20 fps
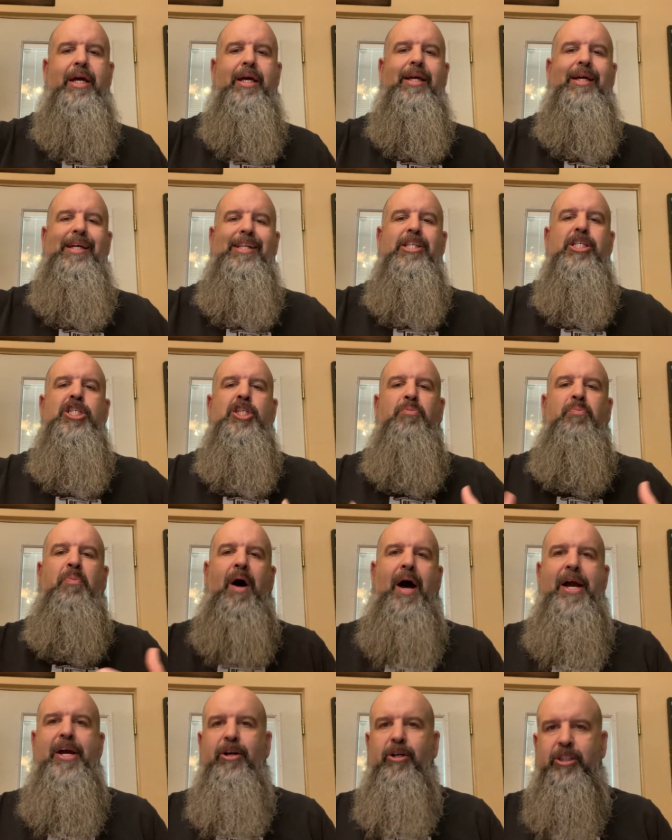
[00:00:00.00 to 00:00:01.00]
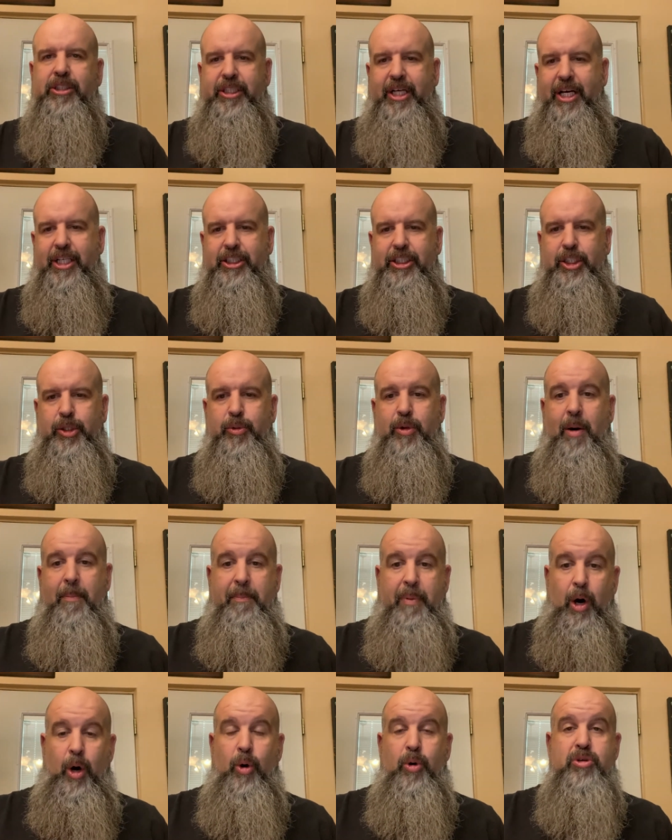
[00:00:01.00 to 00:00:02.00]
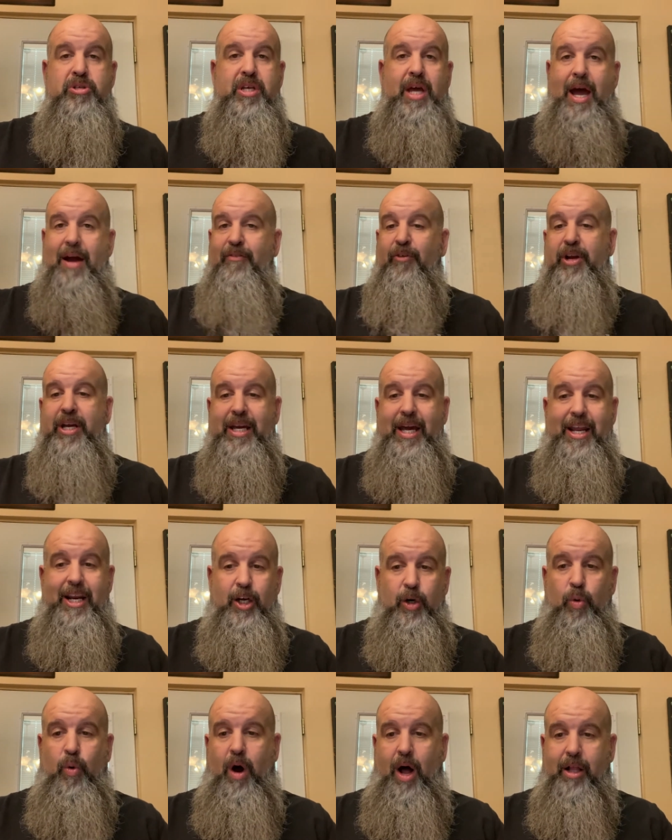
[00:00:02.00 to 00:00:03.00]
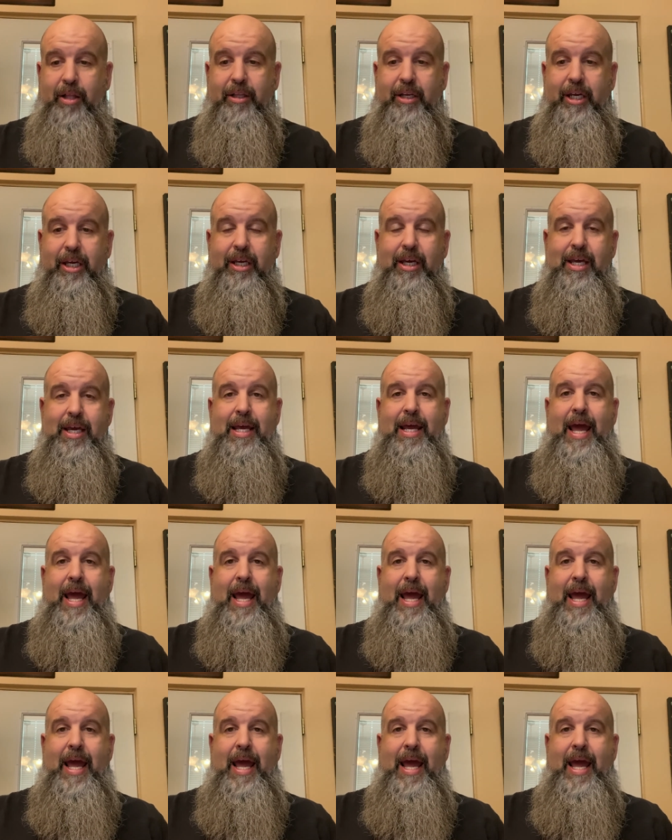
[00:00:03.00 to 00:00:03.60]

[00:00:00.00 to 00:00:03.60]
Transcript: it inspires us to oppose every inequality,